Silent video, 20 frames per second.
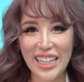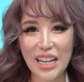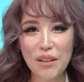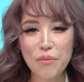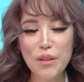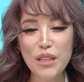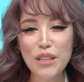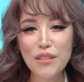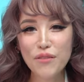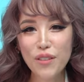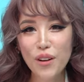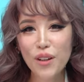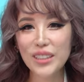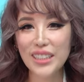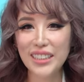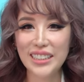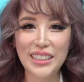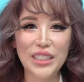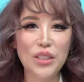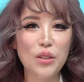Like before
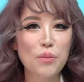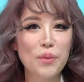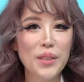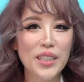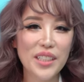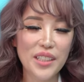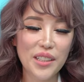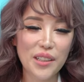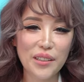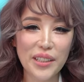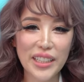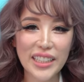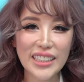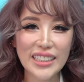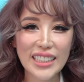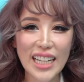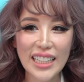the COP hearings,